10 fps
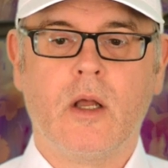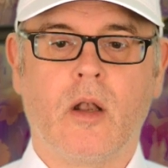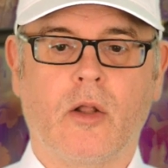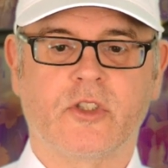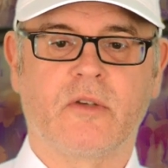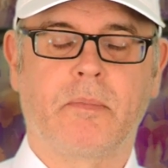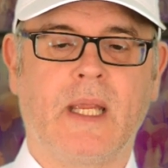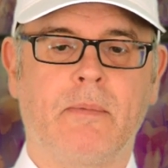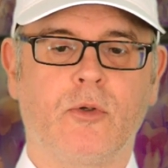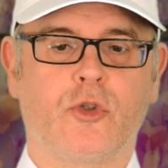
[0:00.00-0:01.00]
Lots of
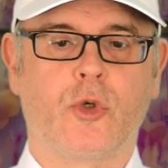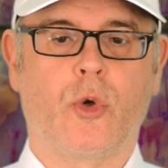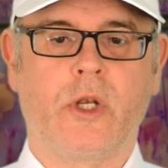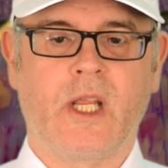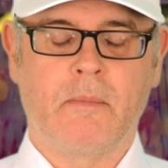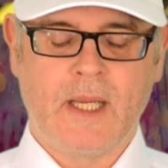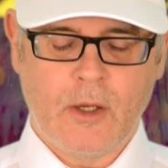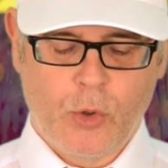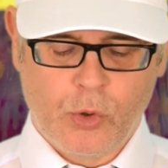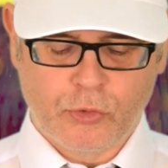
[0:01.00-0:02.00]
people joining me
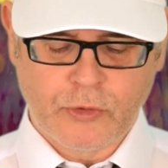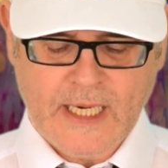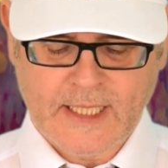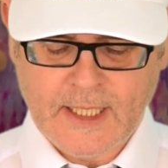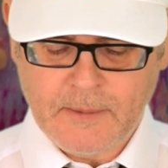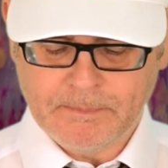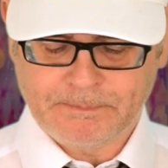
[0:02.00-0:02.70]
already.